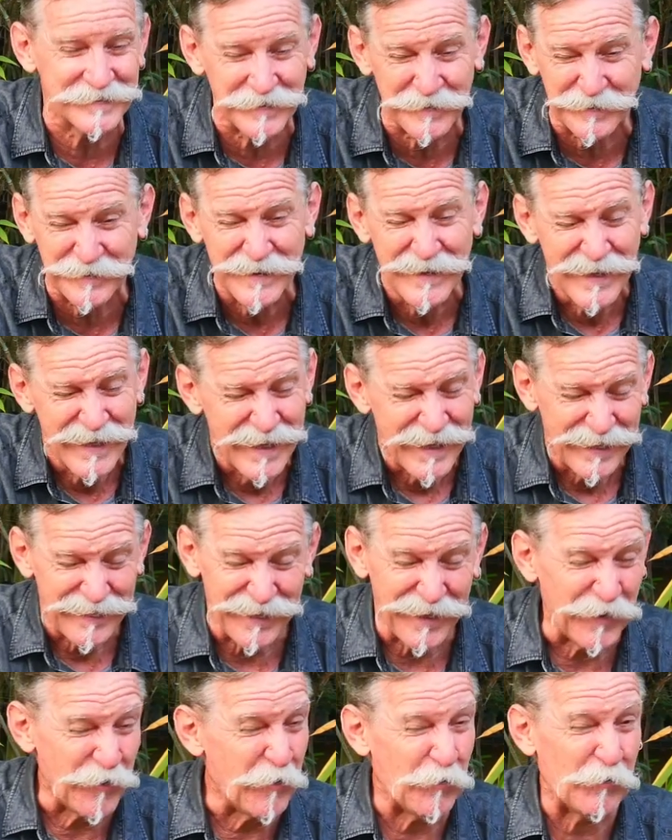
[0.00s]
So
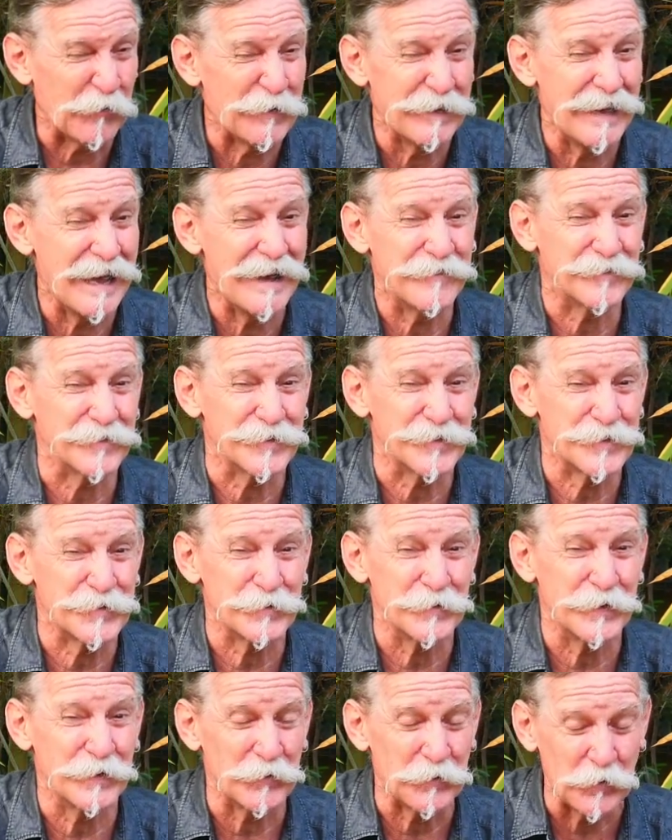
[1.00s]
they're not looking after the
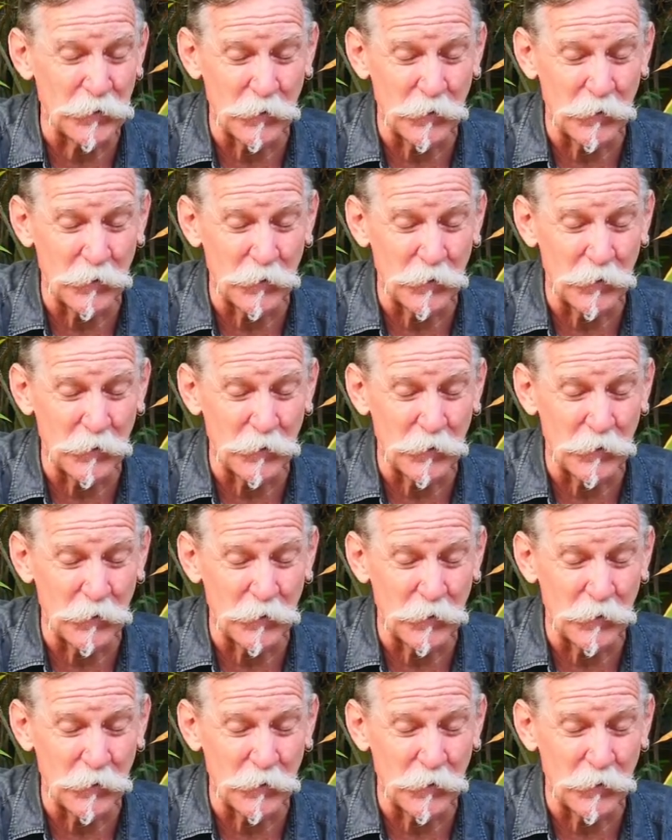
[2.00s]
soil at